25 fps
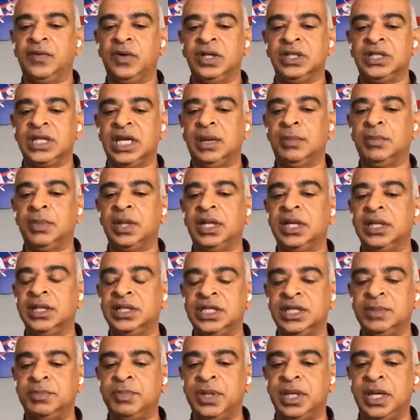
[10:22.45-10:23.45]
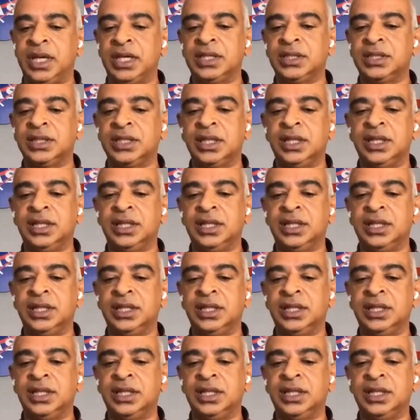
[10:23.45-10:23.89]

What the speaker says: For example, a GPS